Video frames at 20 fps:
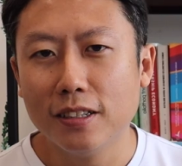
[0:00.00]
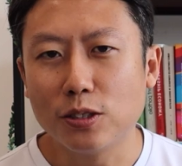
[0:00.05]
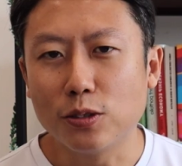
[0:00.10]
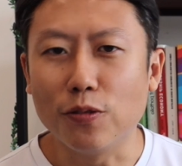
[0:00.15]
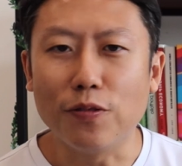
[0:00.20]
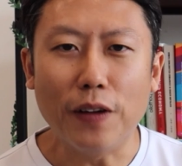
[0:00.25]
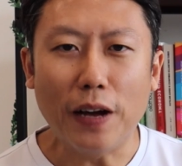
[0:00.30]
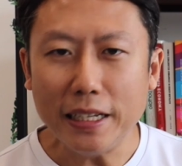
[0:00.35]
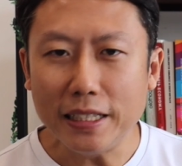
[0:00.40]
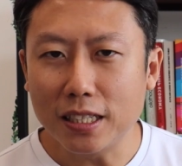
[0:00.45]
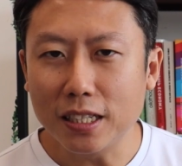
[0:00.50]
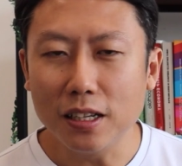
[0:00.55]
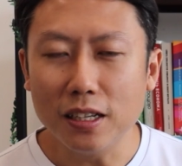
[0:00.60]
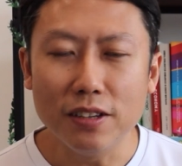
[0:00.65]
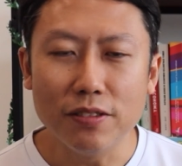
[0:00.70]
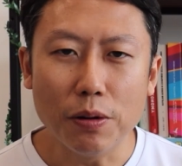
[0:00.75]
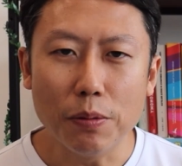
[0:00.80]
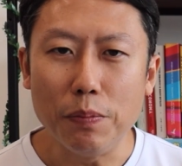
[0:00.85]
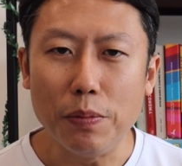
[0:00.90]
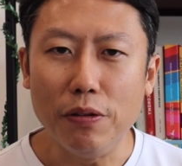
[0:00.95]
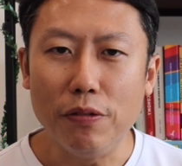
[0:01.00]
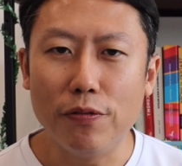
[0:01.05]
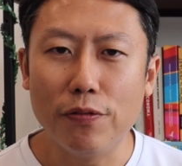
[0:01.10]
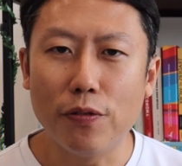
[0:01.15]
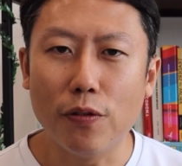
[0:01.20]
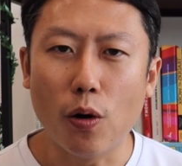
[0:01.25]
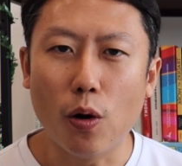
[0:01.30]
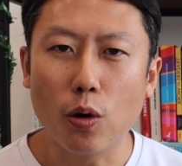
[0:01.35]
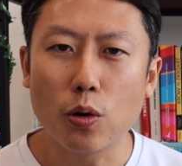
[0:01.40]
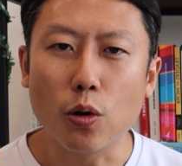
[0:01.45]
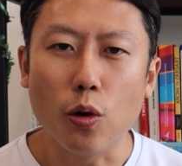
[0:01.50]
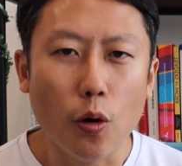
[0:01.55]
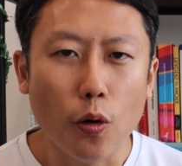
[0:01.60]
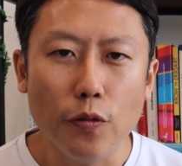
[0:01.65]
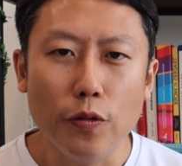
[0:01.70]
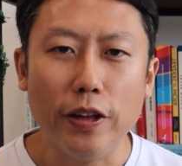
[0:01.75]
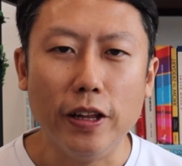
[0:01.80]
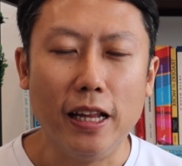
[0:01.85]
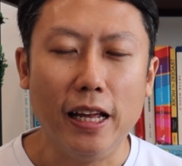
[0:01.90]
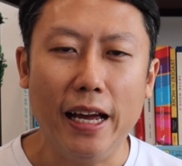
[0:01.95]
So Pfizer, even before
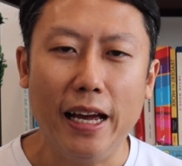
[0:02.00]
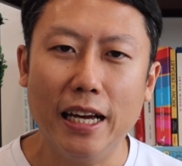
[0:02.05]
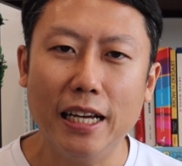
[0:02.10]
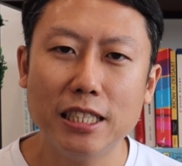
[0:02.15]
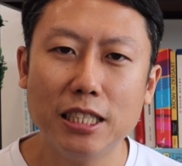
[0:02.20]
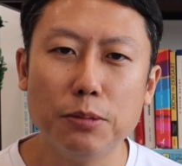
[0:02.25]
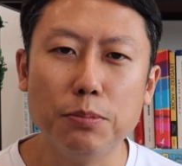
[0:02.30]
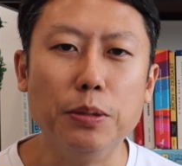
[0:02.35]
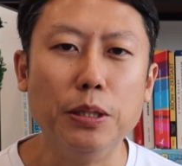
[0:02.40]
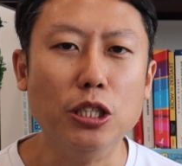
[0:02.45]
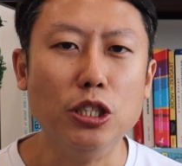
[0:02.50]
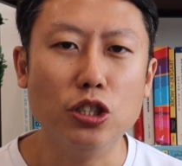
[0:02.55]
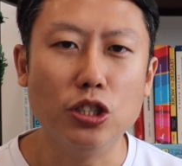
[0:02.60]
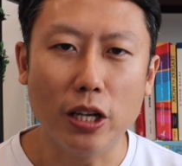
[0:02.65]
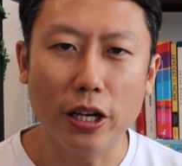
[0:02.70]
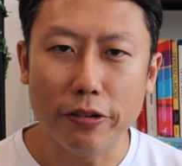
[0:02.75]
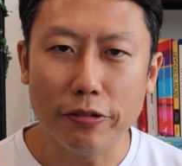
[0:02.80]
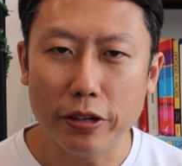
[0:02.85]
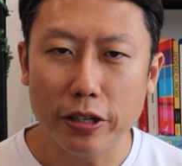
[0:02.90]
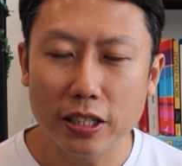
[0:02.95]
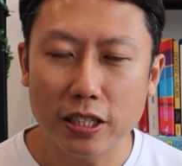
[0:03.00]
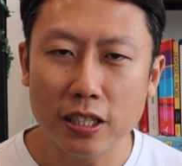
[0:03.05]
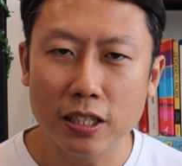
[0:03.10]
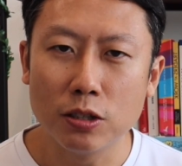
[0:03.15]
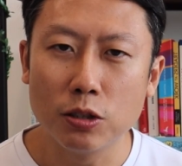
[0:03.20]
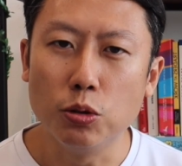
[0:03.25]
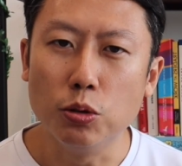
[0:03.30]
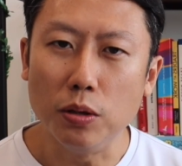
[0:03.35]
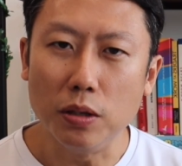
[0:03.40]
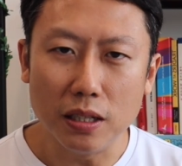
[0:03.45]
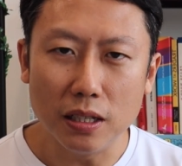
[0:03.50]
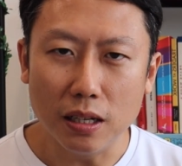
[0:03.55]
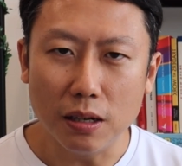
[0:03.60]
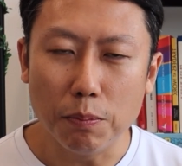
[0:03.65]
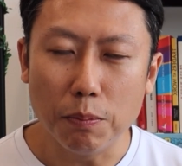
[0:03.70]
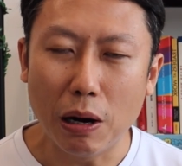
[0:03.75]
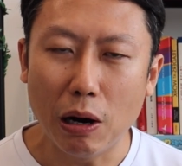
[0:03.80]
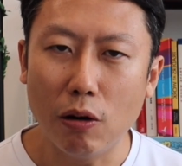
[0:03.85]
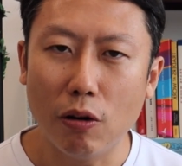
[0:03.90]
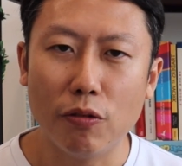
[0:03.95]
COVID, has been generating good
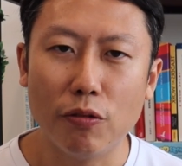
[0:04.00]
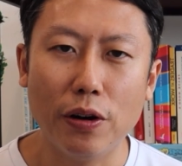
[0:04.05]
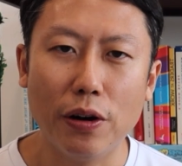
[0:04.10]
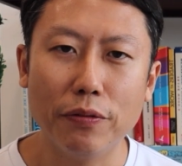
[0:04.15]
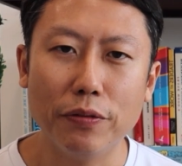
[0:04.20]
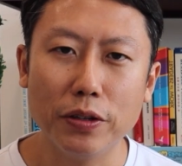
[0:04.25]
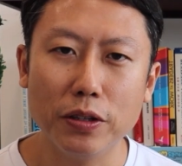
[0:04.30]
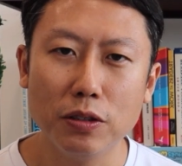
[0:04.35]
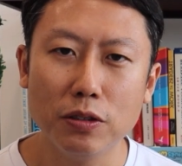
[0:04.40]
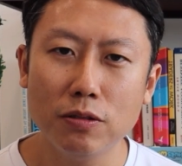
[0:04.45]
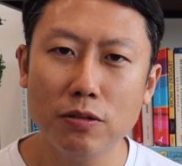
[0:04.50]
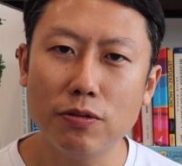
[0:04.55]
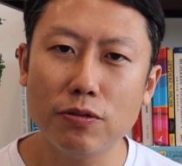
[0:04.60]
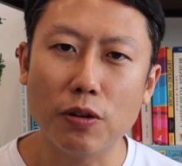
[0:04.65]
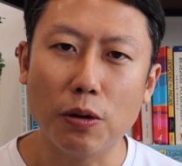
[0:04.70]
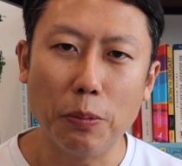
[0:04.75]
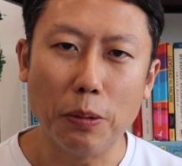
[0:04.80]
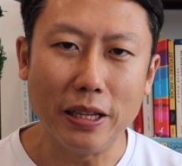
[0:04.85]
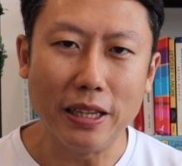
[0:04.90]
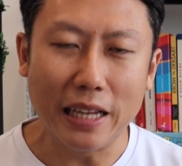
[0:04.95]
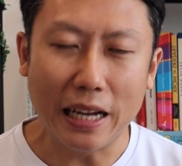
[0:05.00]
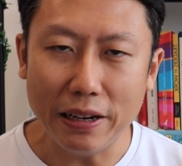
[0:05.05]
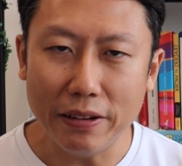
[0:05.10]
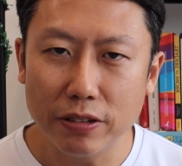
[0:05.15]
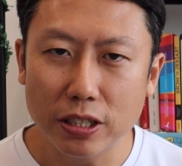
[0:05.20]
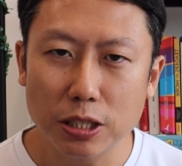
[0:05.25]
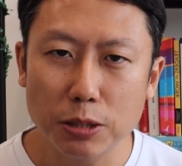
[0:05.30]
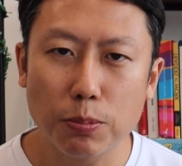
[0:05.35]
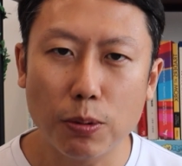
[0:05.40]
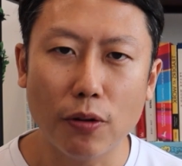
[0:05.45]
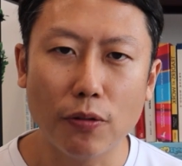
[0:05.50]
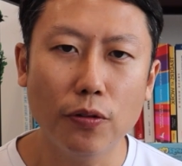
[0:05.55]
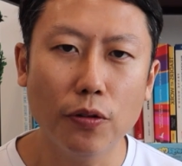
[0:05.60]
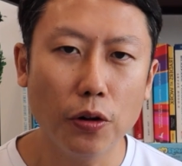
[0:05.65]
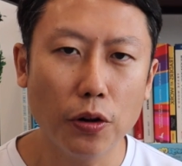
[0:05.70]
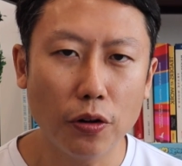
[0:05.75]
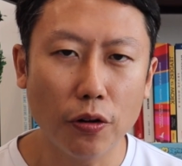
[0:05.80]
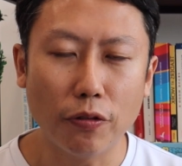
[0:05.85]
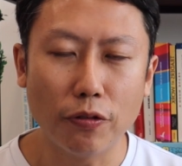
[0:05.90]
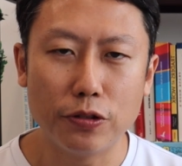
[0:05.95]
amount of revenue from a diverse
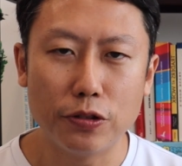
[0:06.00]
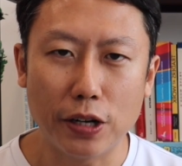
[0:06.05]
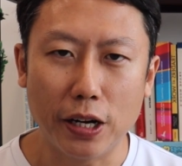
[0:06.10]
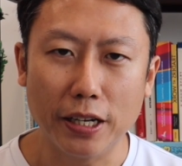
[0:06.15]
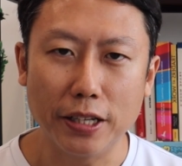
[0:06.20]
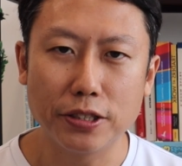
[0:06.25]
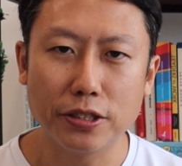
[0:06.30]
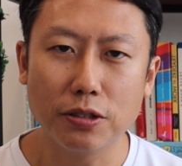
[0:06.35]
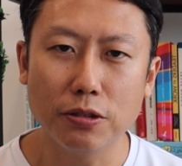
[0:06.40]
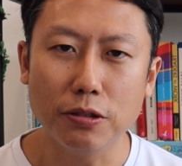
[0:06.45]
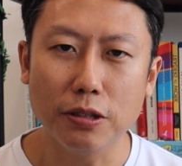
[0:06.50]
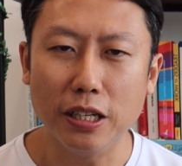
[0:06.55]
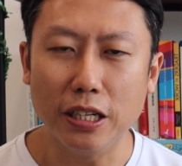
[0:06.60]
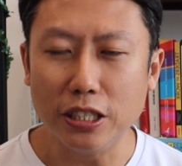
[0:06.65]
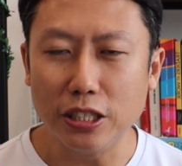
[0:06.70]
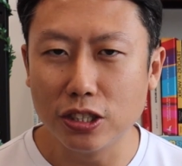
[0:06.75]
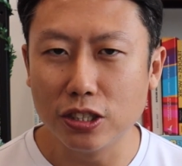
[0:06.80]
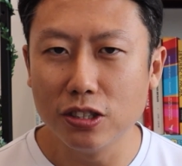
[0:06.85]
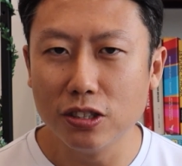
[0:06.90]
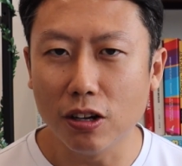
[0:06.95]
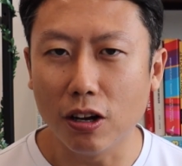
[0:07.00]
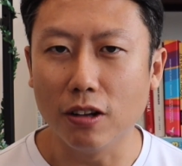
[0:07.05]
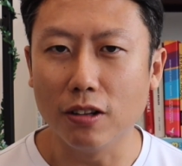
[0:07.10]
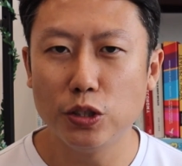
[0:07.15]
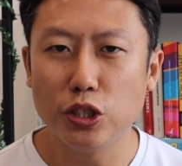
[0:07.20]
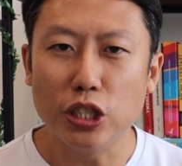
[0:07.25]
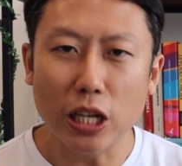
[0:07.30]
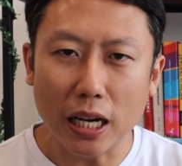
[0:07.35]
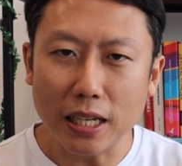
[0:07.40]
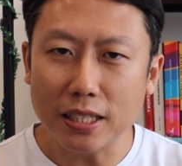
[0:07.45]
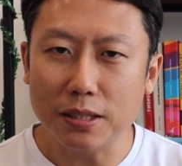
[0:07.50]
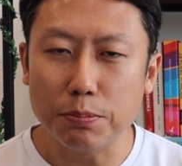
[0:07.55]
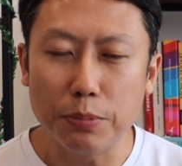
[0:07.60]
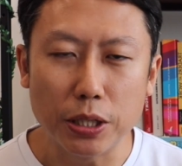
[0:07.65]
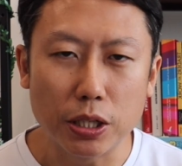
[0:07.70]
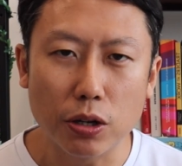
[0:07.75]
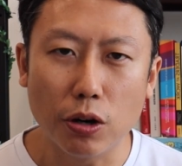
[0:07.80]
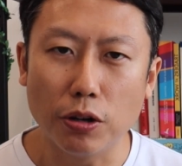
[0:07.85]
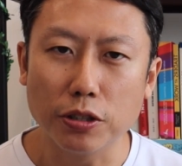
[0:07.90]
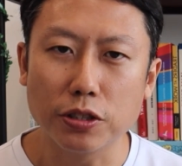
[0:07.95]
portfolio of drugs. So it is not just
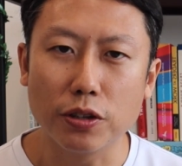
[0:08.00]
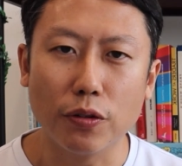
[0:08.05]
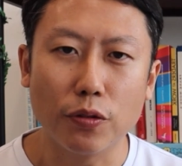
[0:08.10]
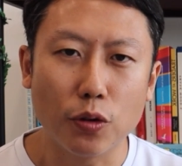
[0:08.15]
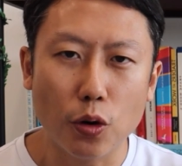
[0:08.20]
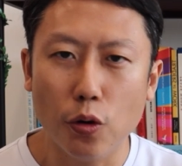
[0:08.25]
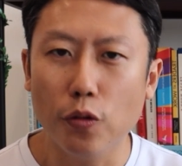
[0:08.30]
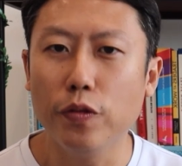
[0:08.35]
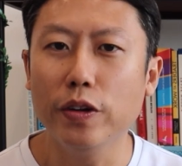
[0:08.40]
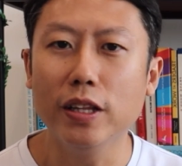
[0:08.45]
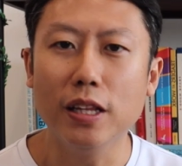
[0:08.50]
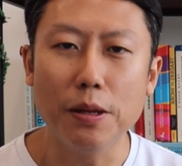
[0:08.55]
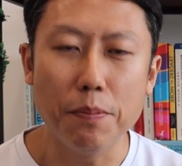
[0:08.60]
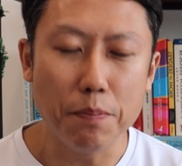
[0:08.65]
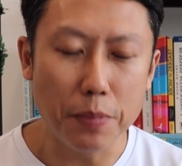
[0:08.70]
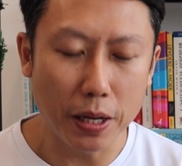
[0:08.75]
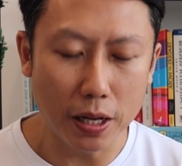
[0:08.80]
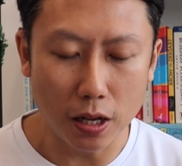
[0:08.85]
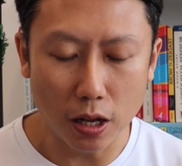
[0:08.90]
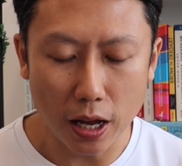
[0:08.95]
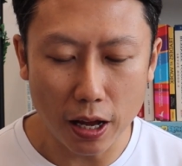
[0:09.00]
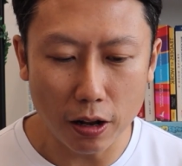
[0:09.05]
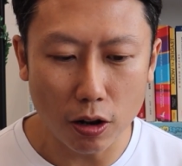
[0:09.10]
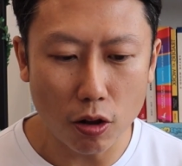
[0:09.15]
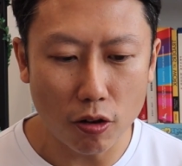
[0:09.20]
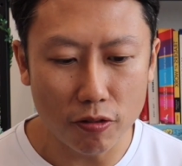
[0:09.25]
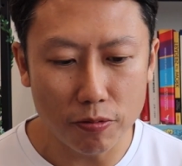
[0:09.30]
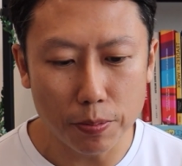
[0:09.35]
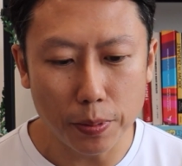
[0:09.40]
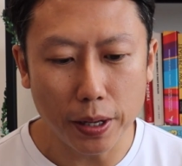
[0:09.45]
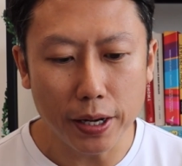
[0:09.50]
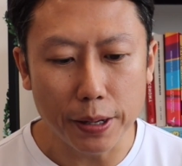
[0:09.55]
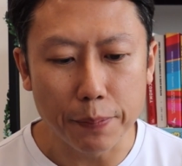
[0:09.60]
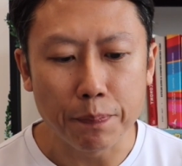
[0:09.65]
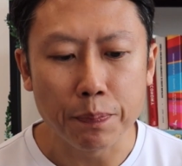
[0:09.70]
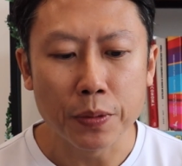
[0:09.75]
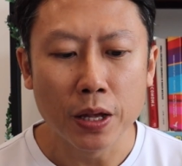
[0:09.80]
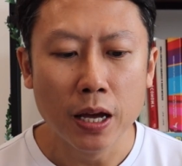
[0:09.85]
because of COVID it made a hell of money.